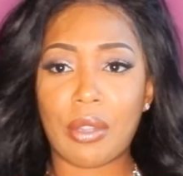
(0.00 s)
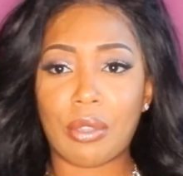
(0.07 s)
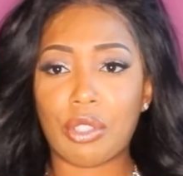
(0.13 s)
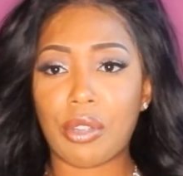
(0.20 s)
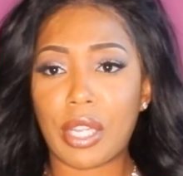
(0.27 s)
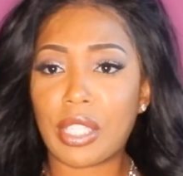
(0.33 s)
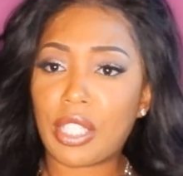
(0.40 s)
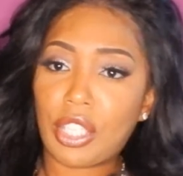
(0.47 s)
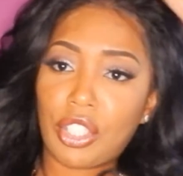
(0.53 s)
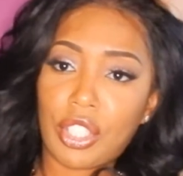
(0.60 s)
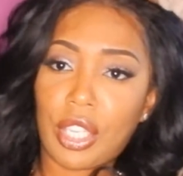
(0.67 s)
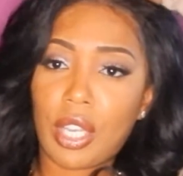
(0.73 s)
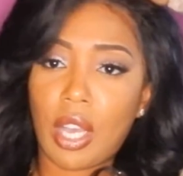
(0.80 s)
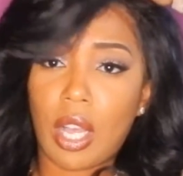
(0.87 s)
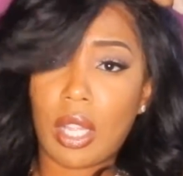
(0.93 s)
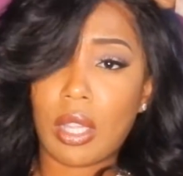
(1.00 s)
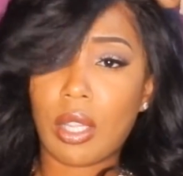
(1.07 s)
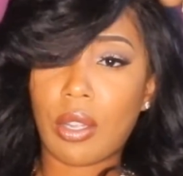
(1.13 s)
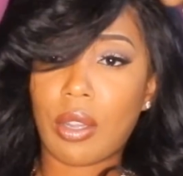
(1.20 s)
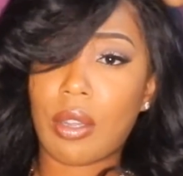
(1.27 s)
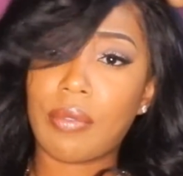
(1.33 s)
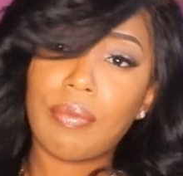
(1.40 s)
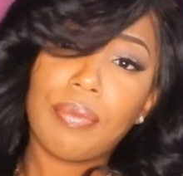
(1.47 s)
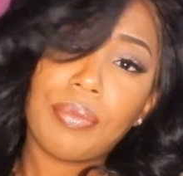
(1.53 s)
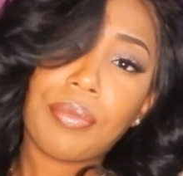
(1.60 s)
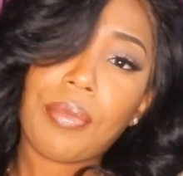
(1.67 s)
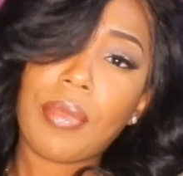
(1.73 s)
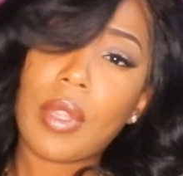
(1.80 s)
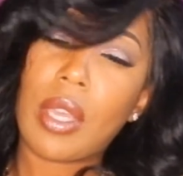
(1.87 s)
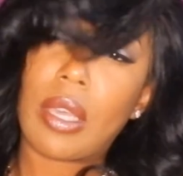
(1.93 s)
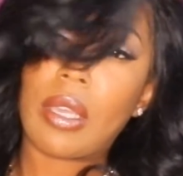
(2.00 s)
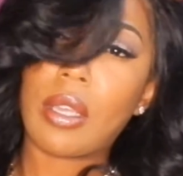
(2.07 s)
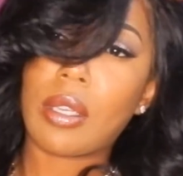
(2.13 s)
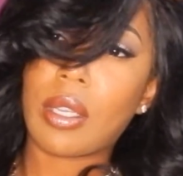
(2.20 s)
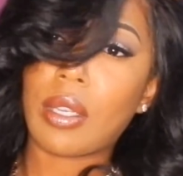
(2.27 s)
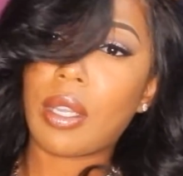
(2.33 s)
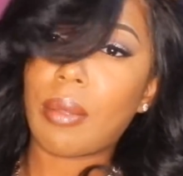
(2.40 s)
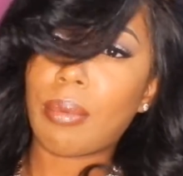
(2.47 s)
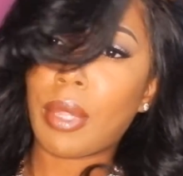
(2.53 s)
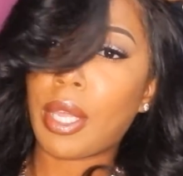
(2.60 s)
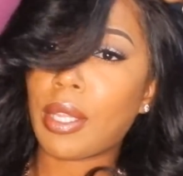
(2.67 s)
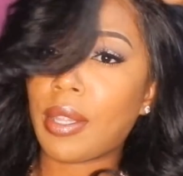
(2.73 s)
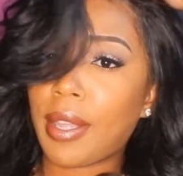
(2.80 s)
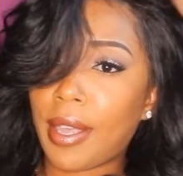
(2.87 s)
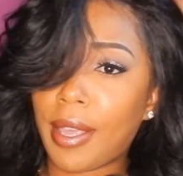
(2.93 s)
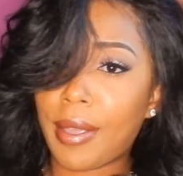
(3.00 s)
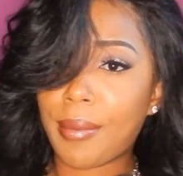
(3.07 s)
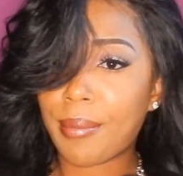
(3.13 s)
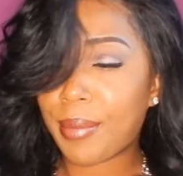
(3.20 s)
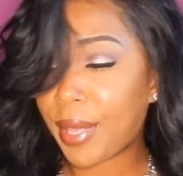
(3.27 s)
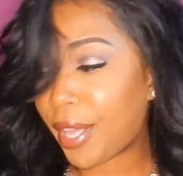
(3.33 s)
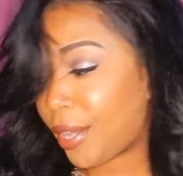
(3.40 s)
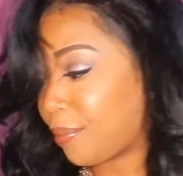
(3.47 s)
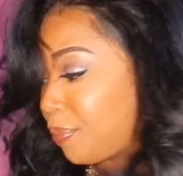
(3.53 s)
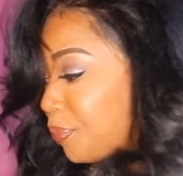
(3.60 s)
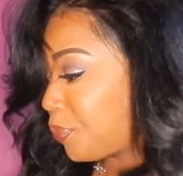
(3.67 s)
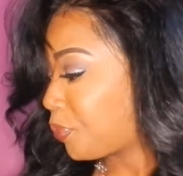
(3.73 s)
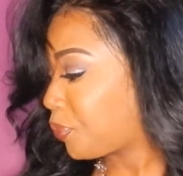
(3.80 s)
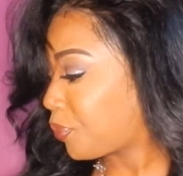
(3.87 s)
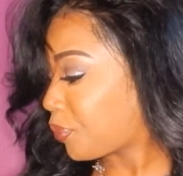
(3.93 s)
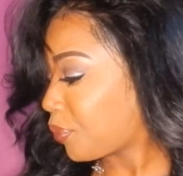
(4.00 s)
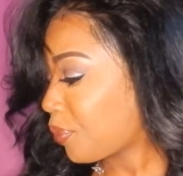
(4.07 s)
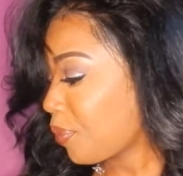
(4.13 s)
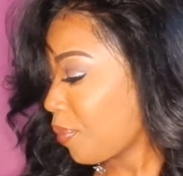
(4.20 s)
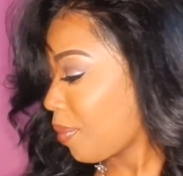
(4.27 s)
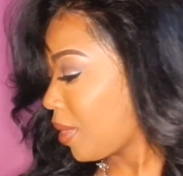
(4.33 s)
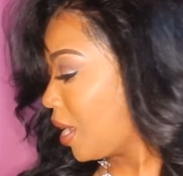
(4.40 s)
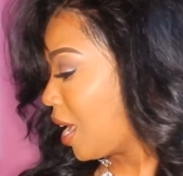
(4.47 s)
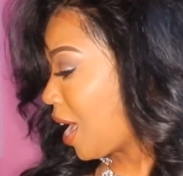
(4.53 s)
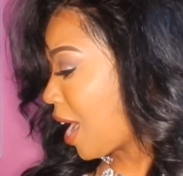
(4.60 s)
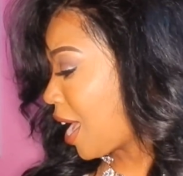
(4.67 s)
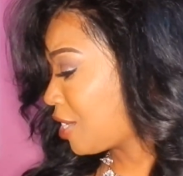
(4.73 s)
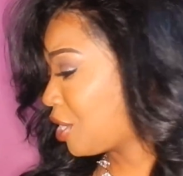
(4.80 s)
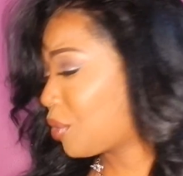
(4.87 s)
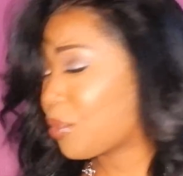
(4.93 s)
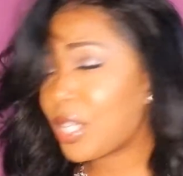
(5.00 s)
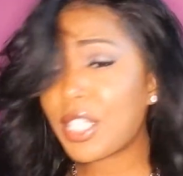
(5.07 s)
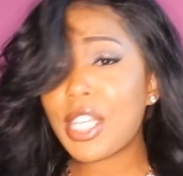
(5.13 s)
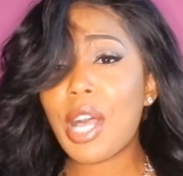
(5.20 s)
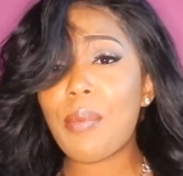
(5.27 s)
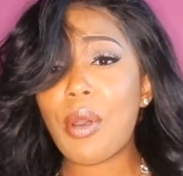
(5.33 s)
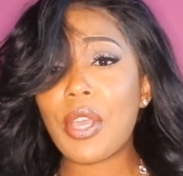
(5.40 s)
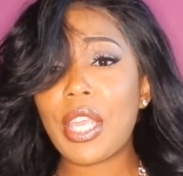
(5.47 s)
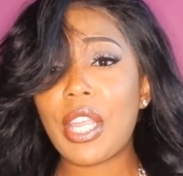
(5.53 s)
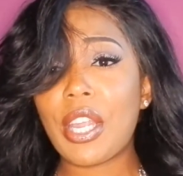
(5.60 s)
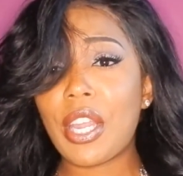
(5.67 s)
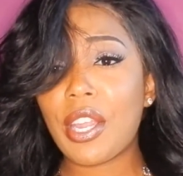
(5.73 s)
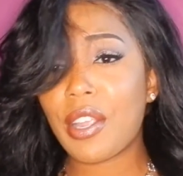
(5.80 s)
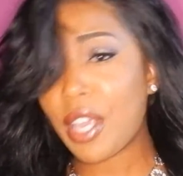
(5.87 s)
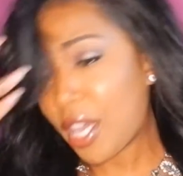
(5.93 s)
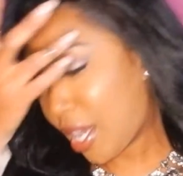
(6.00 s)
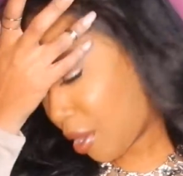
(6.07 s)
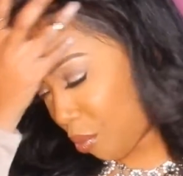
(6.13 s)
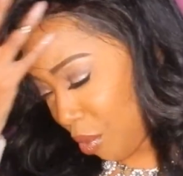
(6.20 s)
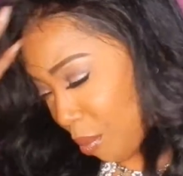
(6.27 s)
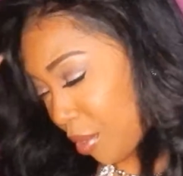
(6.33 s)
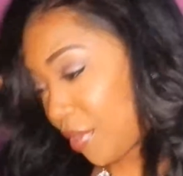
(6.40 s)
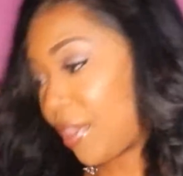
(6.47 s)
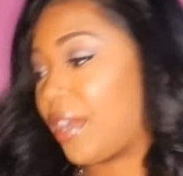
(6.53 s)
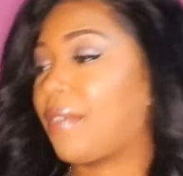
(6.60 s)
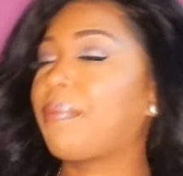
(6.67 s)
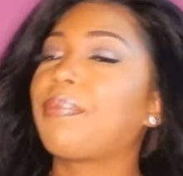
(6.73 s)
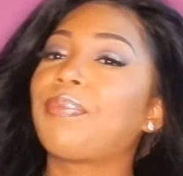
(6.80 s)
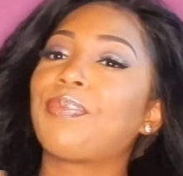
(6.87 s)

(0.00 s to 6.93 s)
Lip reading: or transition color and hook it up like that. But I just want to come on here, and one more thing.